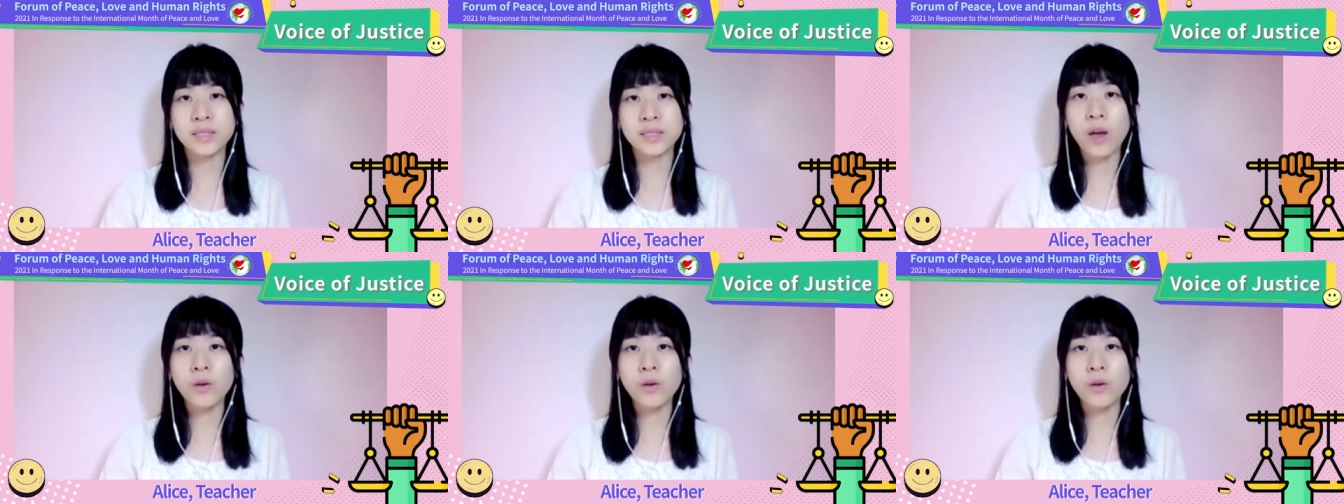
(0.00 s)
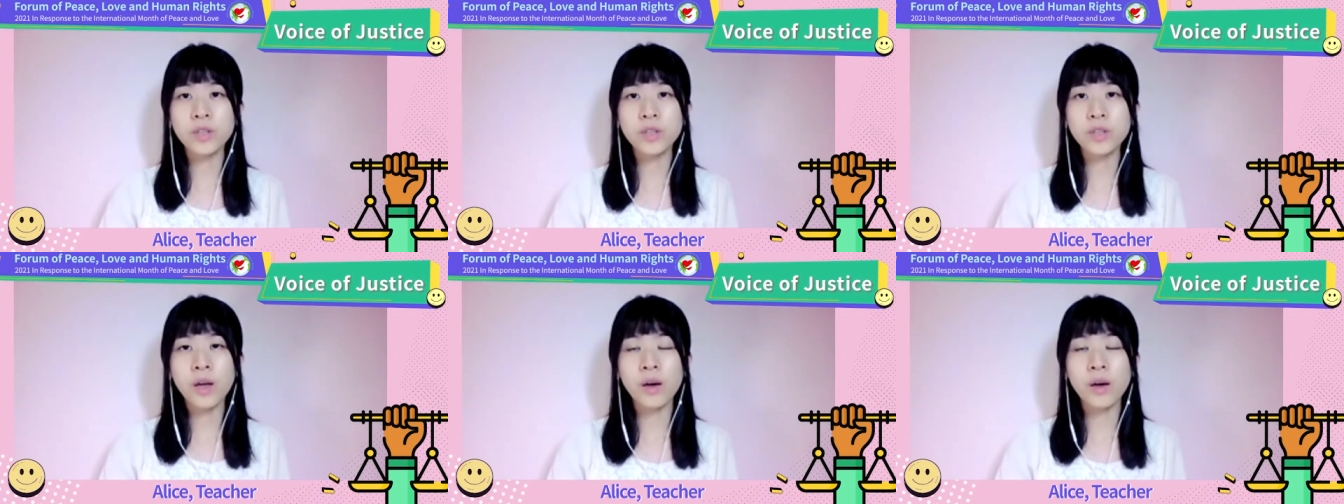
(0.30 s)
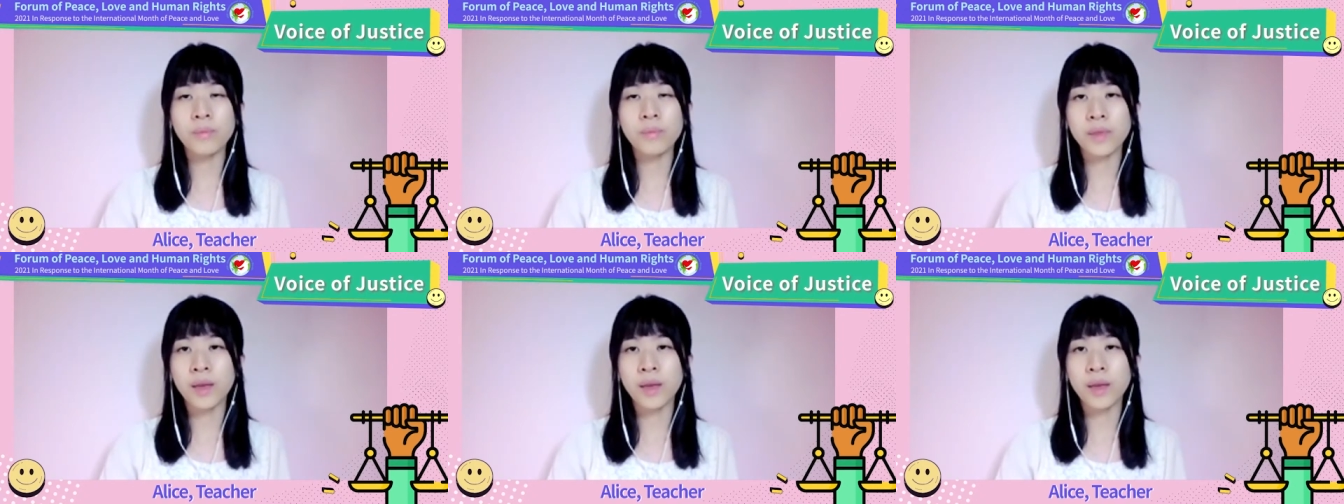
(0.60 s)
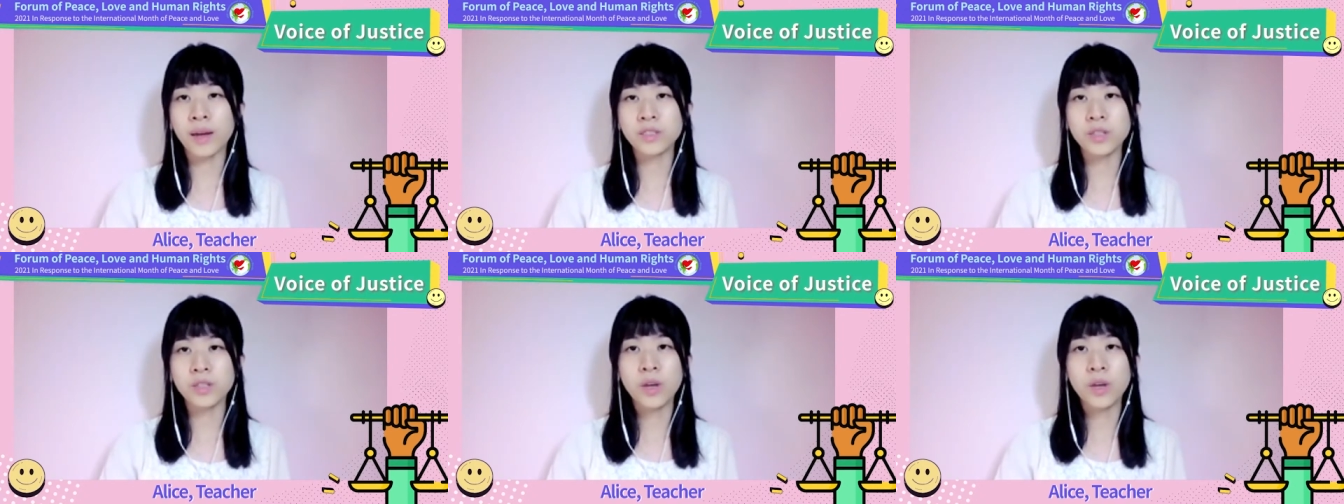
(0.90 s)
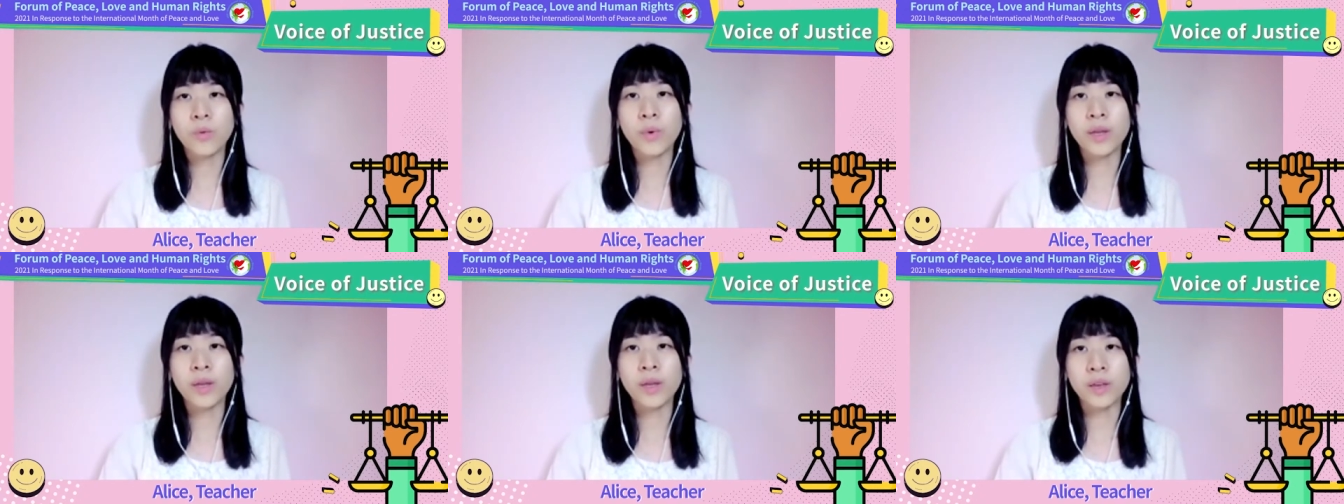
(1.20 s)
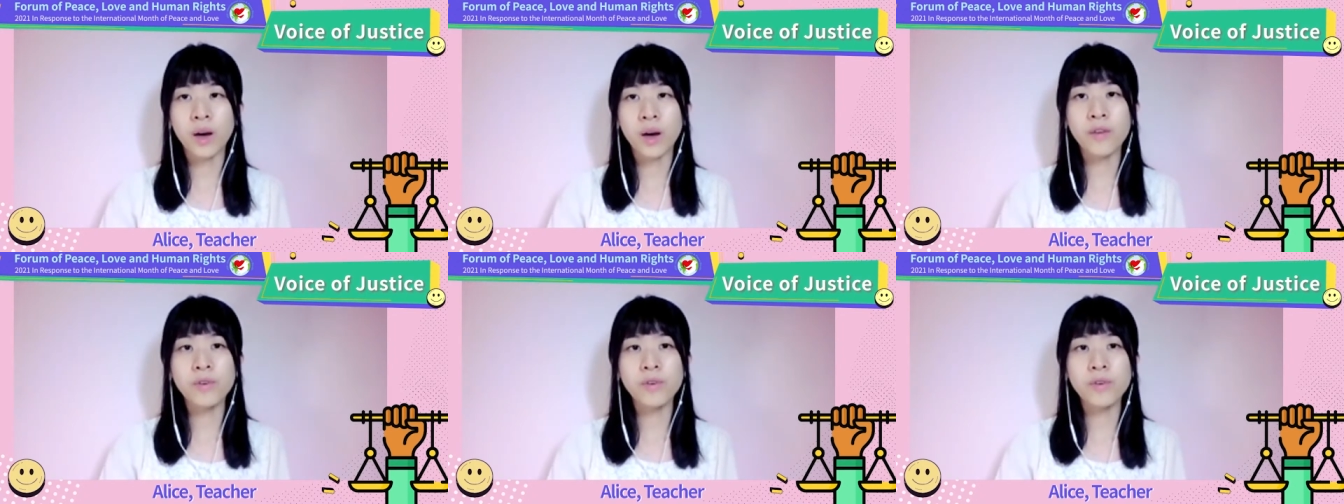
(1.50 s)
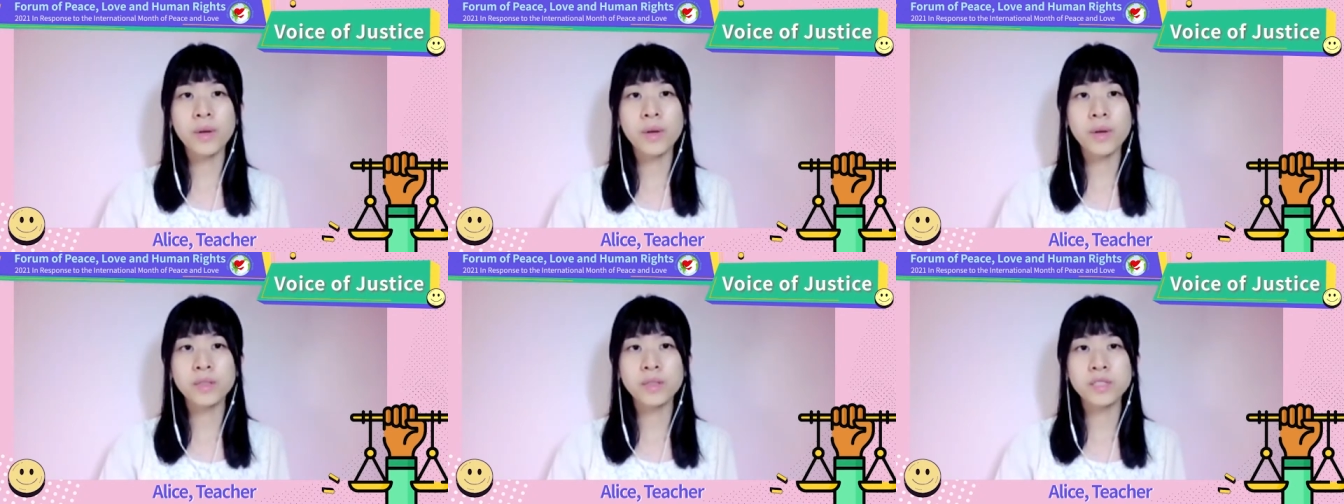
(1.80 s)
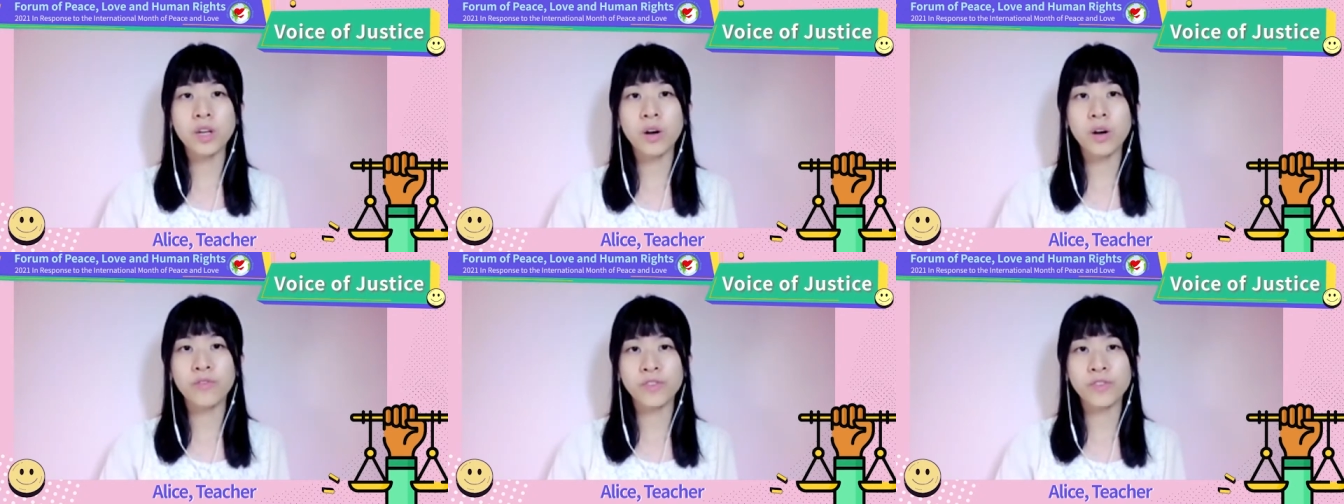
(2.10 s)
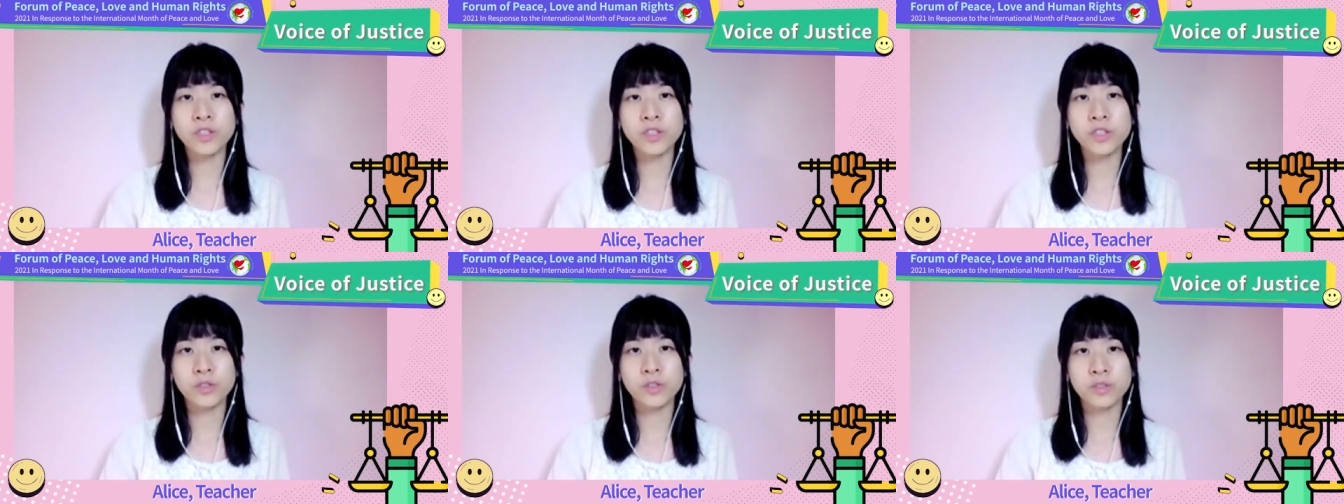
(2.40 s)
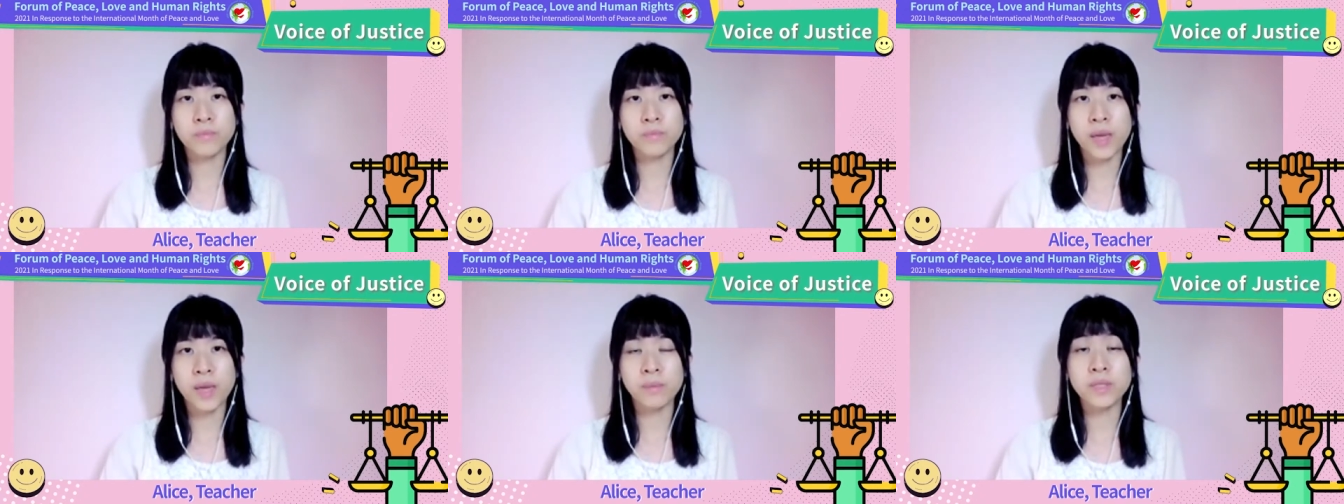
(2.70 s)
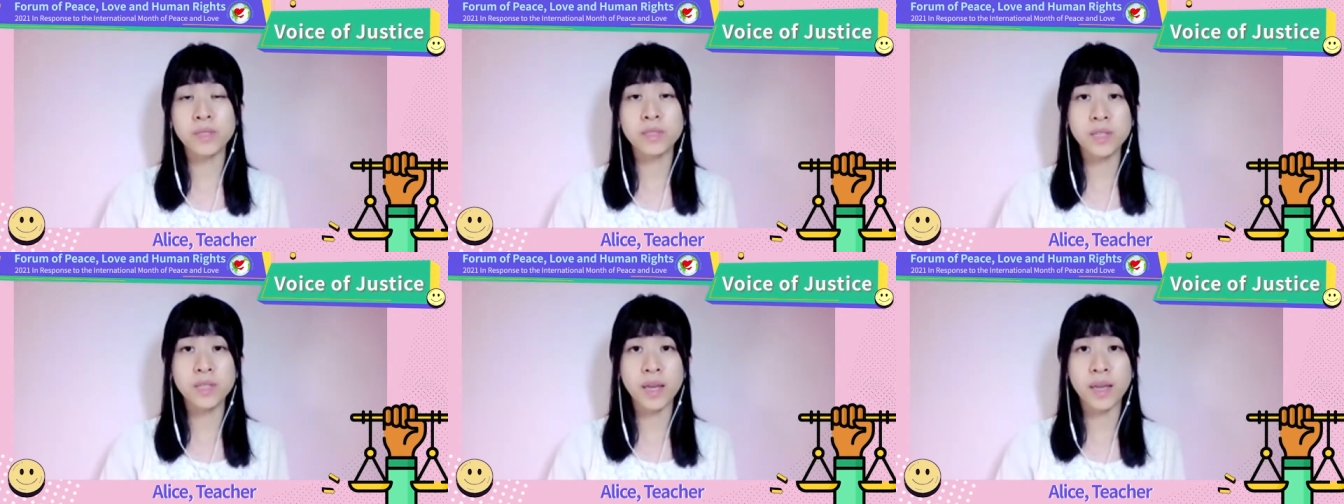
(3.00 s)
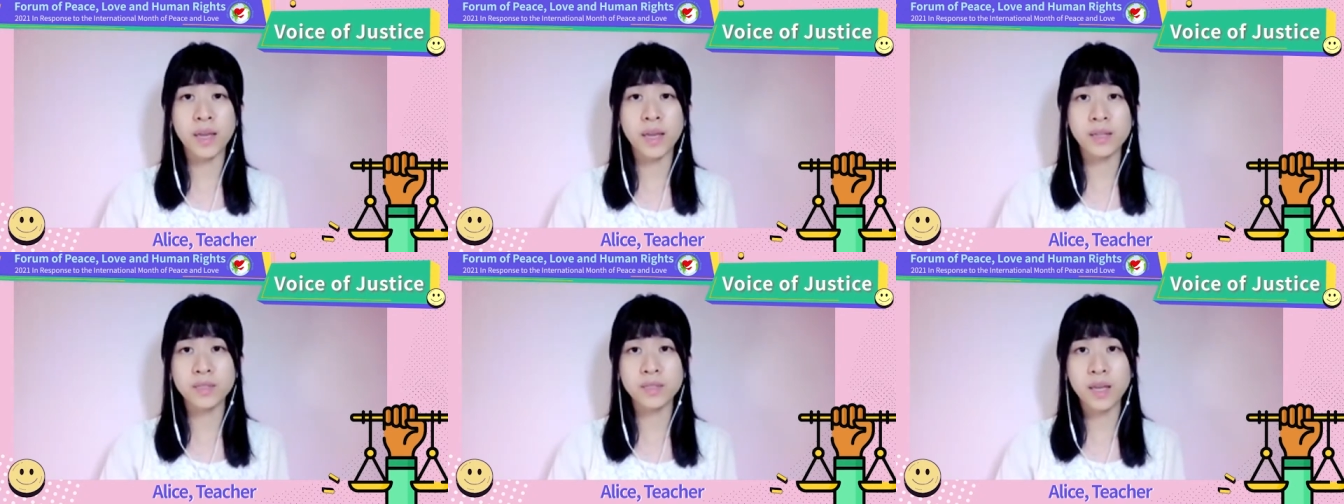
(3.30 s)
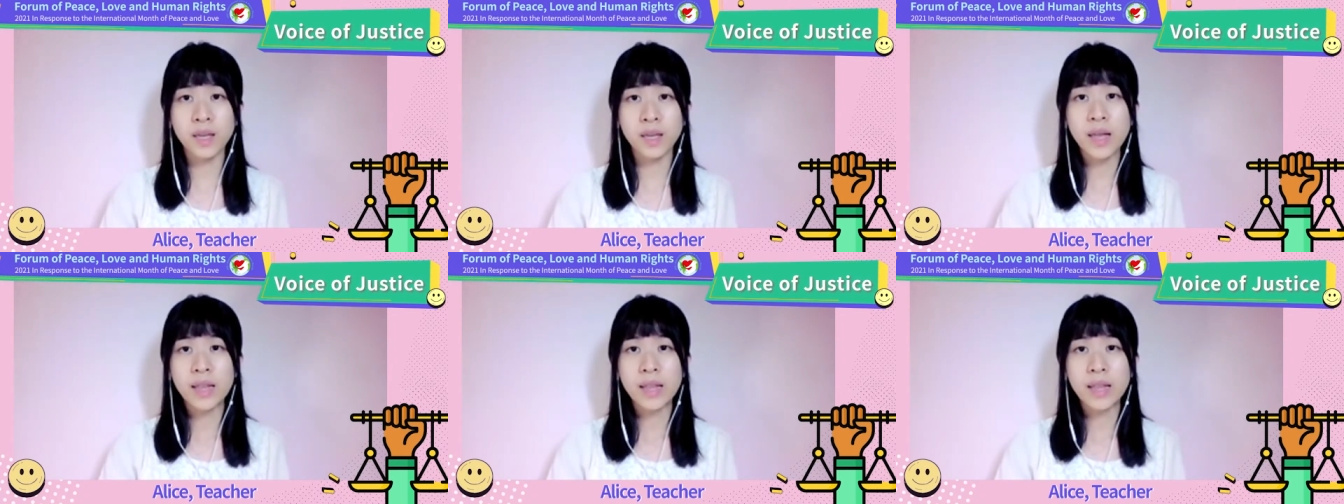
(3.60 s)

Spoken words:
I also hope that when government officials make mistakes,